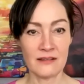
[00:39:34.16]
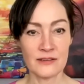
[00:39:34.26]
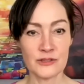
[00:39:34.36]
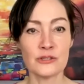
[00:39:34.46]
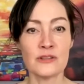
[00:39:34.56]

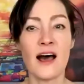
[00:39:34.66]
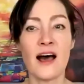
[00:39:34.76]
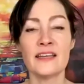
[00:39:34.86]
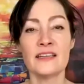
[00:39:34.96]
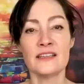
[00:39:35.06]
so that
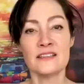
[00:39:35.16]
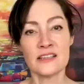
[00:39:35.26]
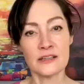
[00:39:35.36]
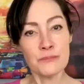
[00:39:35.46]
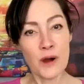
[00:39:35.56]
I can
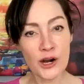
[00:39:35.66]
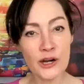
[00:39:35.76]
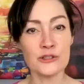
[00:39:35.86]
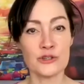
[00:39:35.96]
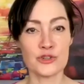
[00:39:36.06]
take
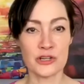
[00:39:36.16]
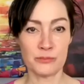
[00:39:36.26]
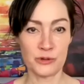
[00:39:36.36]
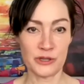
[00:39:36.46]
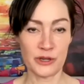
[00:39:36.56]
partnership
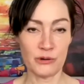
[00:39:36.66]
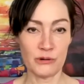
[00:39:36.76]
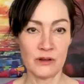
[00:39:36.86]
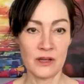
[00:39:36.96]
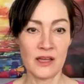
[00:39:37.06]
with you?
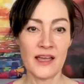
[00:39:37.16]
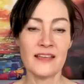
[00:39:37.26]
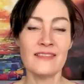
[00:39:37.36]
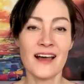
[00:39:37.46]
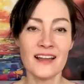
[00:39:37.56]

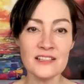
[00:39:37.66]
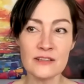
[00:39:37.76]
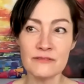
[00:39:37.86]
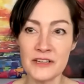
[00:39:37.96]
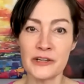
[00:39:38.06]
And that is a
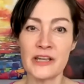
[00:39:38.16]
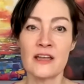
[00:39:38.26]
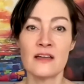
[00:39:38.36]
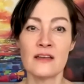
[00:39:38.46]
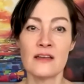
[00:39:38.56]
very
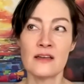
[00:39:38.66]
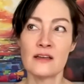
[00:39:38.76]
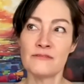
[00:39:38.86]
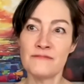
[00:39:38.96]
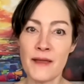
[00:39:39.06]

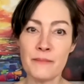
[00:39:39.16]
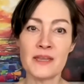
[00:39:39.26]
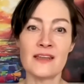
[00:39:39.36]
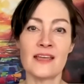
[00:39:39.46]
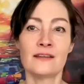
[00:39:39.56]

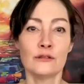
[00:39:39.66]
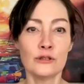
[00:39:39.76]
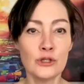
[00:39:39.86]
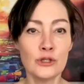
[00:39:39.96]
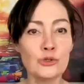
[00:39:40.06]
feminine,
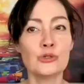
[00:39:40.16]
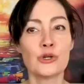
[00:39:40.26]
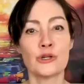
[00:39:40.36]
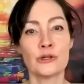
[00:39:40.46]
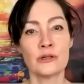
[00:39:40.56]

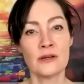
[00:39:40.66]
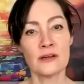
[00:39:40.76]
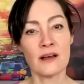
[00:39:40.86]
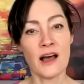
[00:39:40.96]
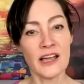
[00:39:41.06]
lunar
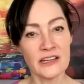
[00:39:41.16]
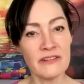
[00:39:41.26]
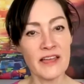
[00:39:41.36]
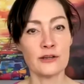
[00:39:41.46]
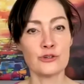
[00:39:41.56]
kind of
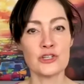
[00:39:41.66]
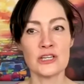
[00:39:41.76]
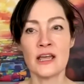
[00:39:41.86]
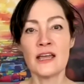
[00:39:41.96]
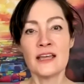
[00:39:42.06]
energy.
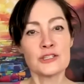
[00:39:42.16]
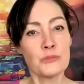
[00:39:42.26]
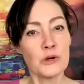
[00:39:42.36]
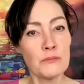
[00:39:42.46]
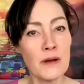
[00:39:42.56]
It's
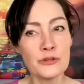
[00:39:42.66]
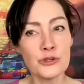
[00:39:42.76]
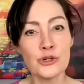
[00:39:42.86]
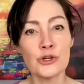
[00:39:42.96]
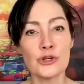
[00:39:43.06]
more
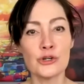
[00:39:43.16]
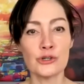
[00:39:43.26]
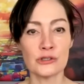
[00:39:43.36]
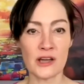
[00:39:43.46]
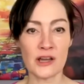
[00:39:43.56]
Mother
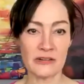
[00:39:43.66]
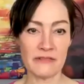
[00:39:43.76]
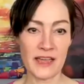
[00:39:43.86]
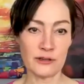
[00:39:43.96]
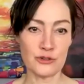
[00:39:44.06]
Earth kind of
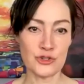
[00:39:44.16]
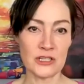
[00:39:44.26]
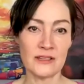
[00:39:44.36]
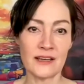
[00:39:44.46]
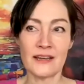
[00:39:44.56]

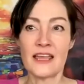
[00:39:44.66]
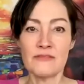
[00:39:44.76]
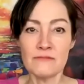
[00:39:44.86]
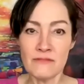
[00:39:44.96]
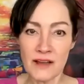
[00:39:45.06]
energy that
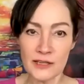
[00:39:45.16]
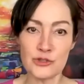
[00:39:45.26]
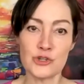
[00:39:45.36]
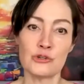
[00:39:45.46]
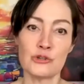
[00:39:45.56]

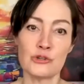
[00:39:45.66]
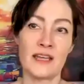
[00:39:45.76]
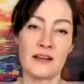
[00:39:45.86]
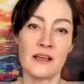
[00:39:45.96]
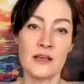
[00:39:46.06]
invites you
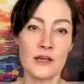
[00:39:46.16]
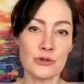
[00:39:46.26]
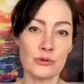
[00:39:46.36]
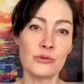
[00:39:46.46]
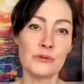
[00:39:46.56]
in.
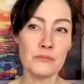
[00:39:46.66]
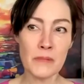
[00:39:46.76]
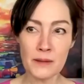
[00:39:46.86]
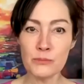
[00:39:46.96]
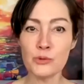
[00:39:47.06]
So
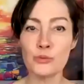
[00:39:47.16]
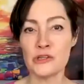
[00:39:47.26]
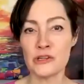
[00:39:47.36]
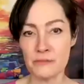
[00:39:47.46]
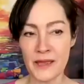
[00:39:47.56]
remember, when
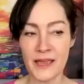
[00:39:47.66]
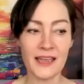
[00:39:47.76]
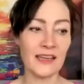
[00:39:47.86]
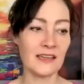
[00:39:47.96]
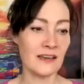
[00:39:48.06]
you have
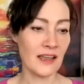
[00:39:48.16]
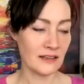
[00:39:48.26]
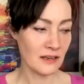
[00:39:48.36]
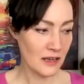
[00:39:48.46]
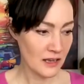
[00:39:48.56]
pain and